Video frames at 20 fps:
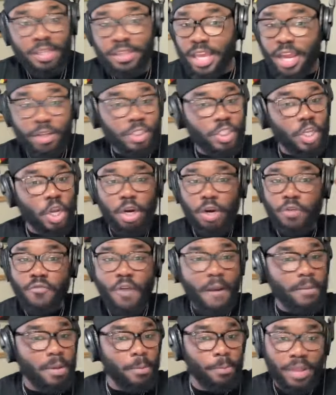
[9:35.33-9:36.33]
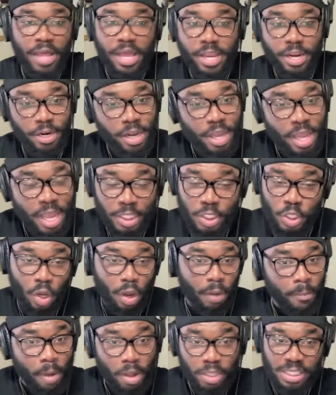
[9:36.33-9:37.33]
They'll turn a rugby player into
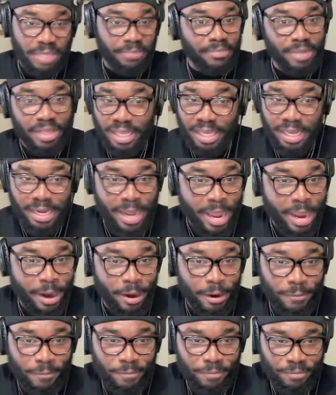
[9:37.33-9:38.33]
a multimillionaire,